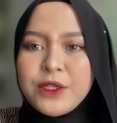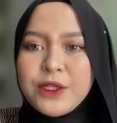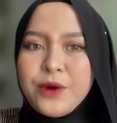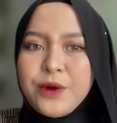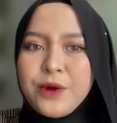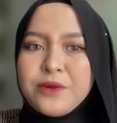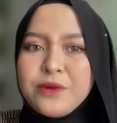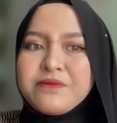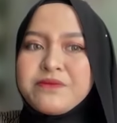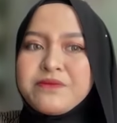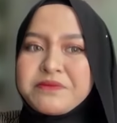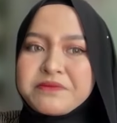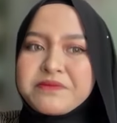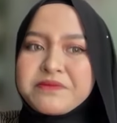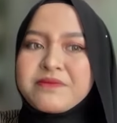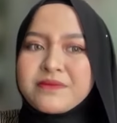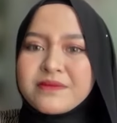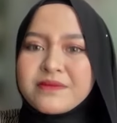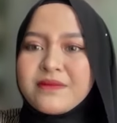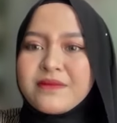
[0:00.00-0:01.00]
So
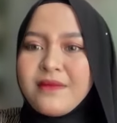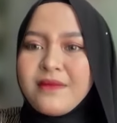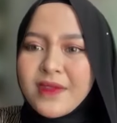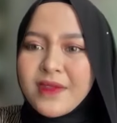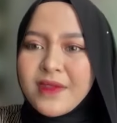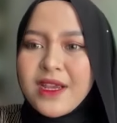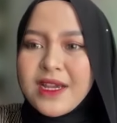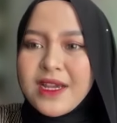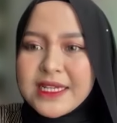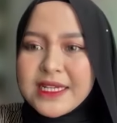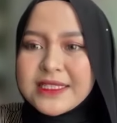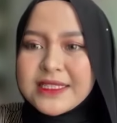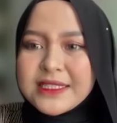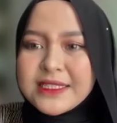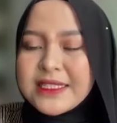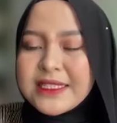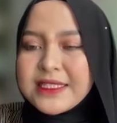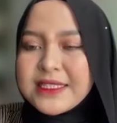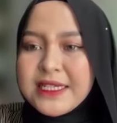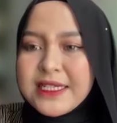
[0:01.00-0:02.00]
it's
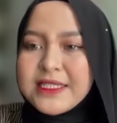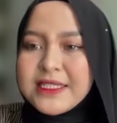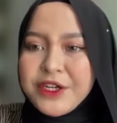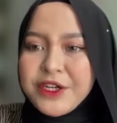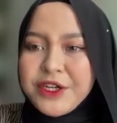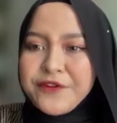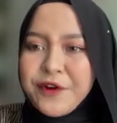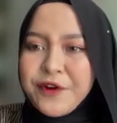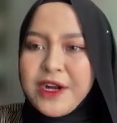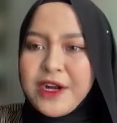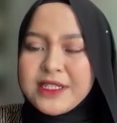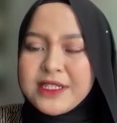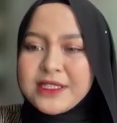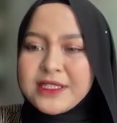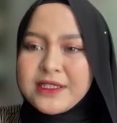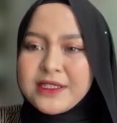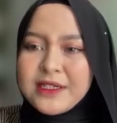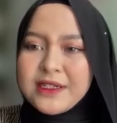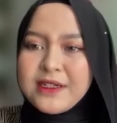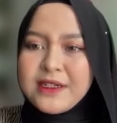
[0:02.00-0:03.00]
easier for us,
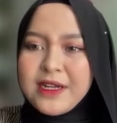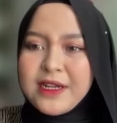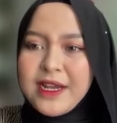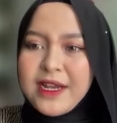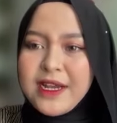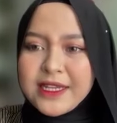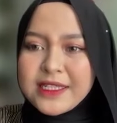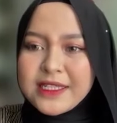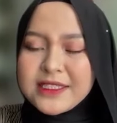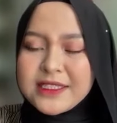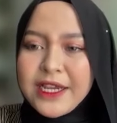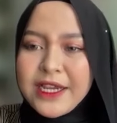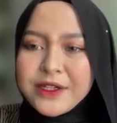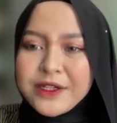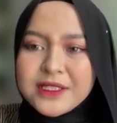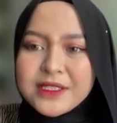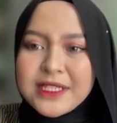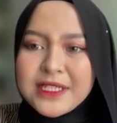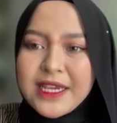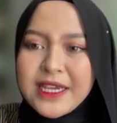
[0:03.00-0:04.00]
I
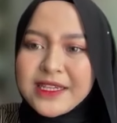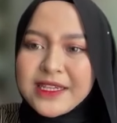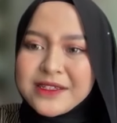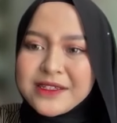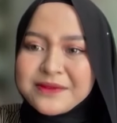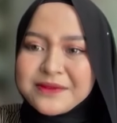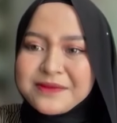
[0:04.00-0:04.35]
could say.